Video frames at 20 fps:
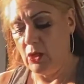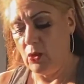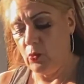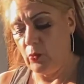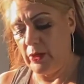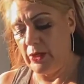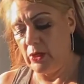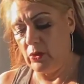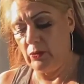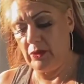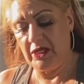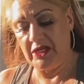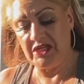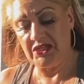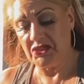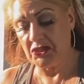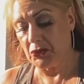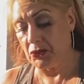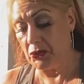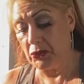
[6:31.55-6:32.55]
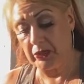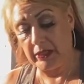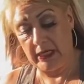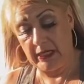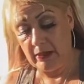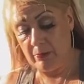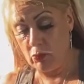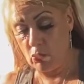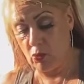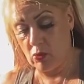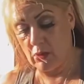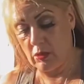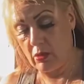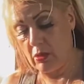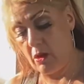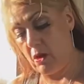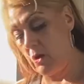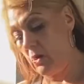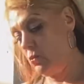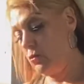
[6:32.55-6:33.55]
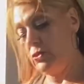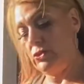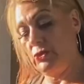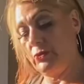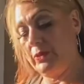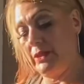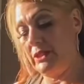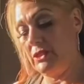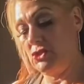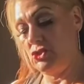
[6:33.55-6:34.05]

We don't need it to cook anymore. All we're doing is